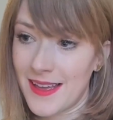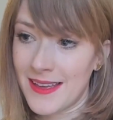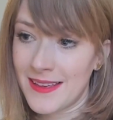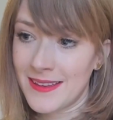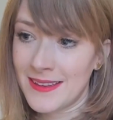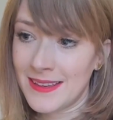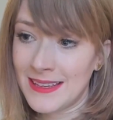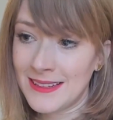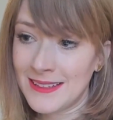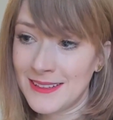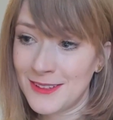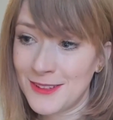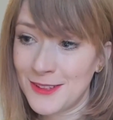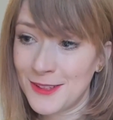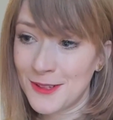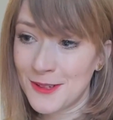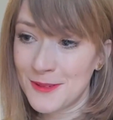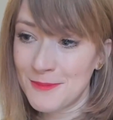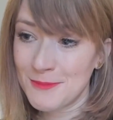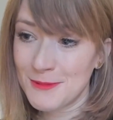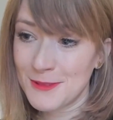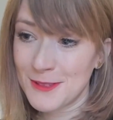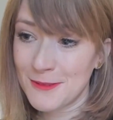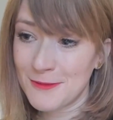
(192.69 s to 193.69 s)
Uh, in
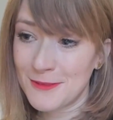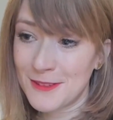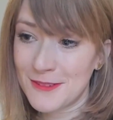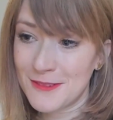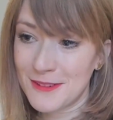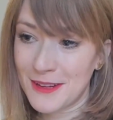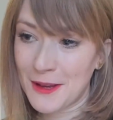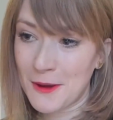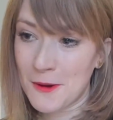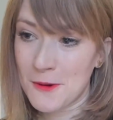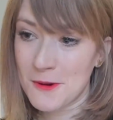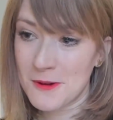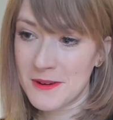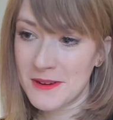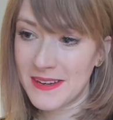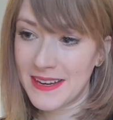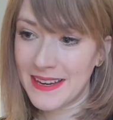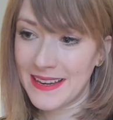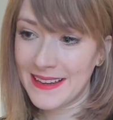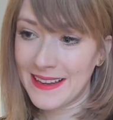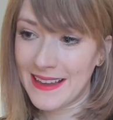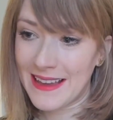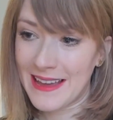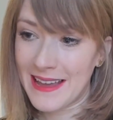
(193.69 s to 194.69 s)
terms of the
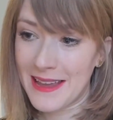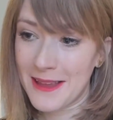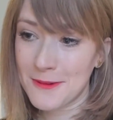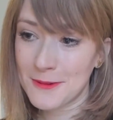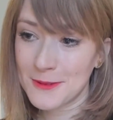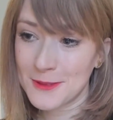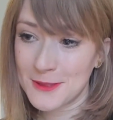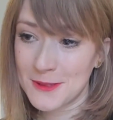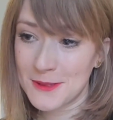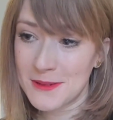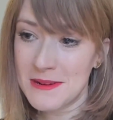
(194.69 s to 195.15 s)
recording, I also